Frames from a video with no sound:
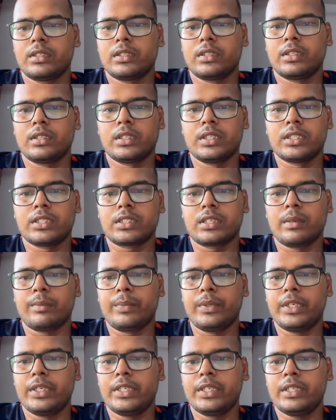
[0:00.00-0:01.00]
is
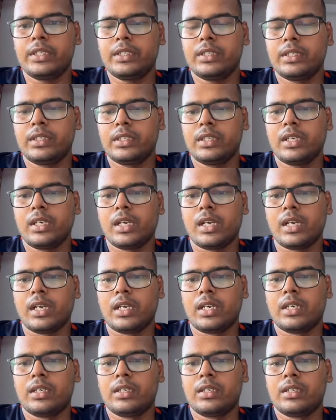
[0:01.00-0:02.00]
completed,
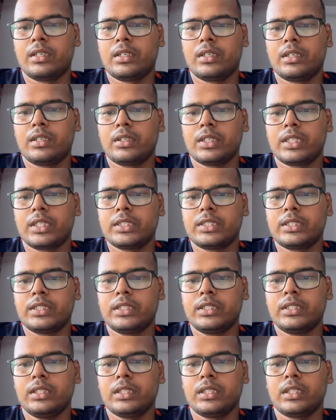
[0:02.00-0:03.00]
and you can
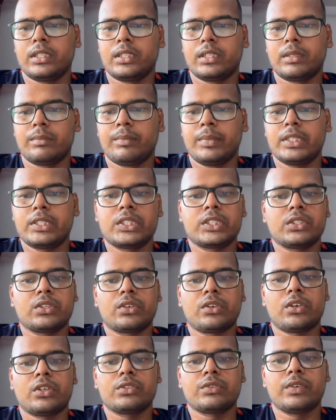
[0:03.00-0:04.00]
see the best
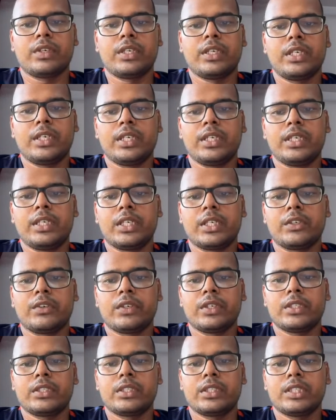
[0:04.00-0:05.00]
cross validated
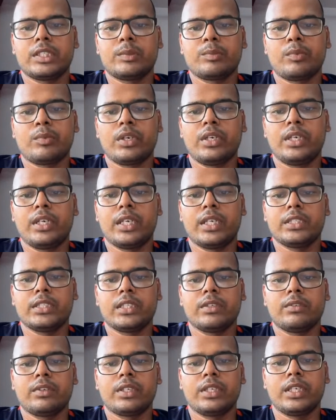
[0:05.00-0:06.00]
accuracy is
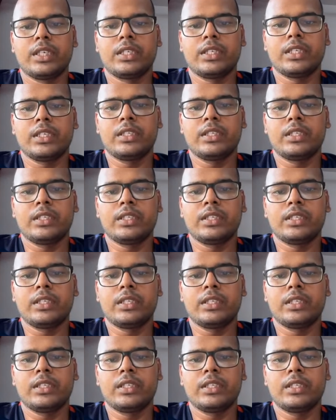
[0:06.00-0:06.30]
0.9788,